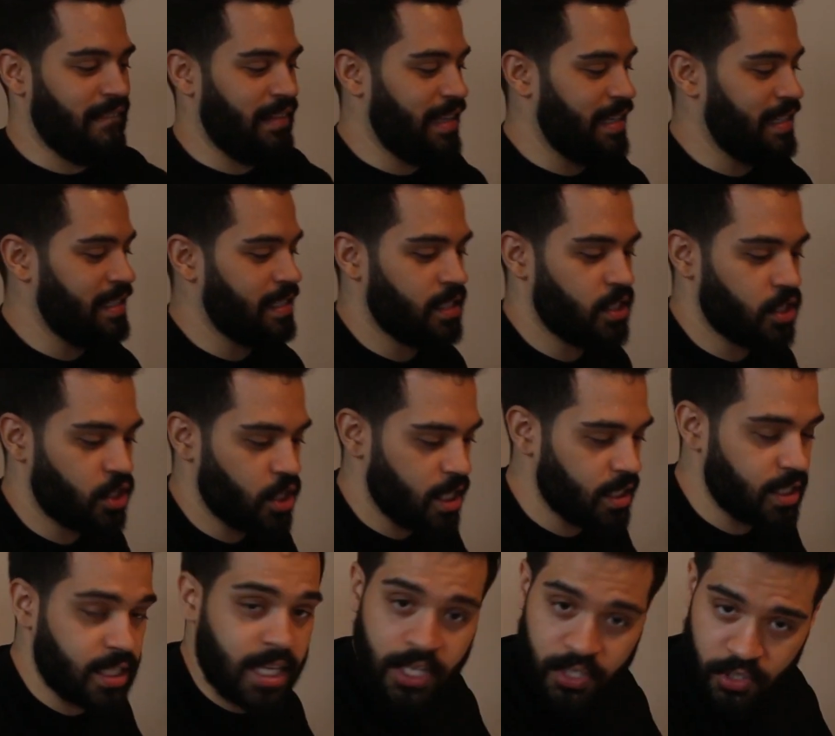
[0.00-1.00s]
Ladies and
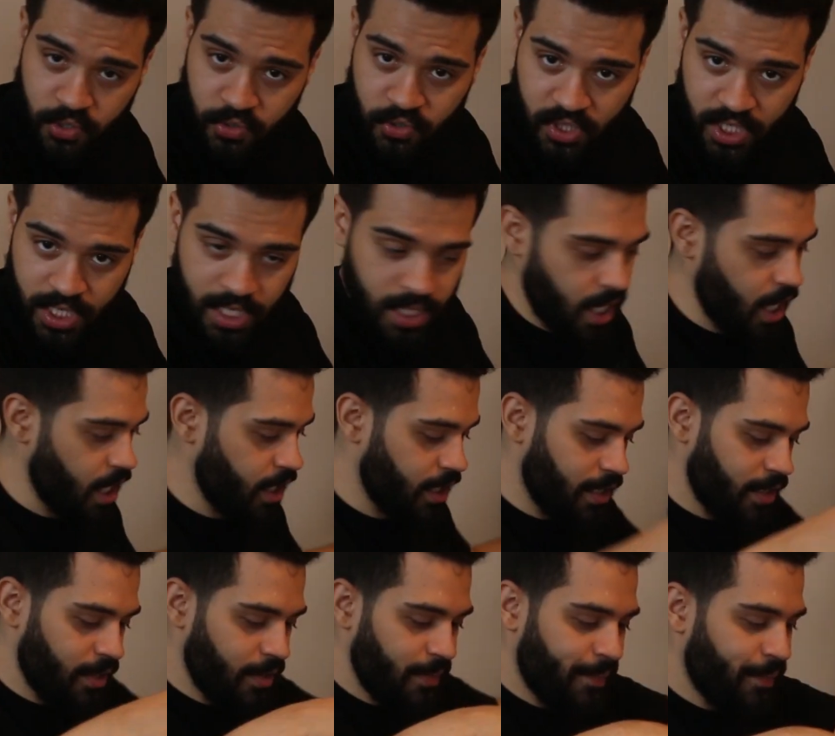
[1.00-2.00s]
gents, can you see that
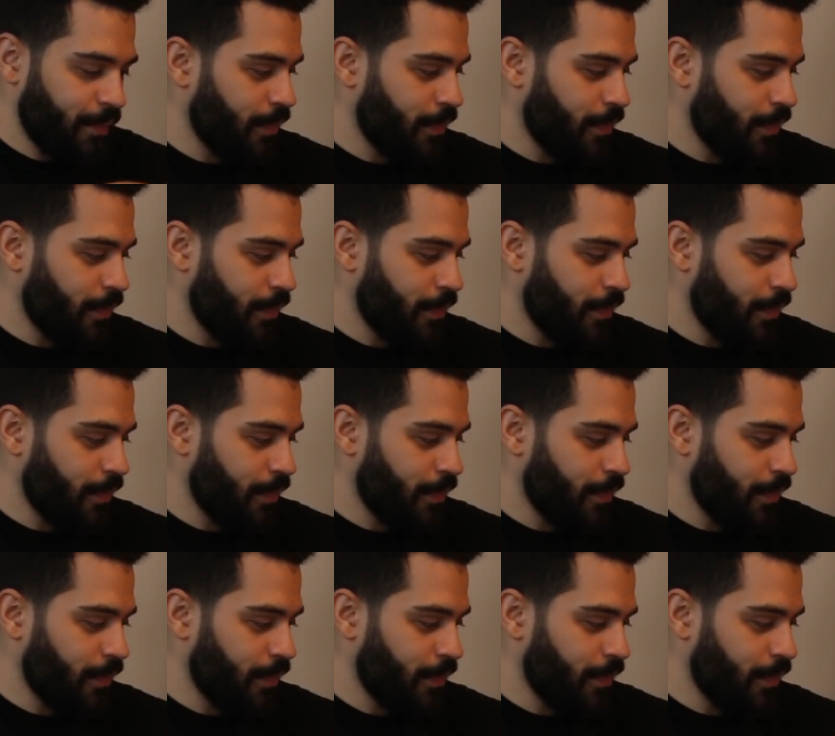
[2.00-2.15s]
here?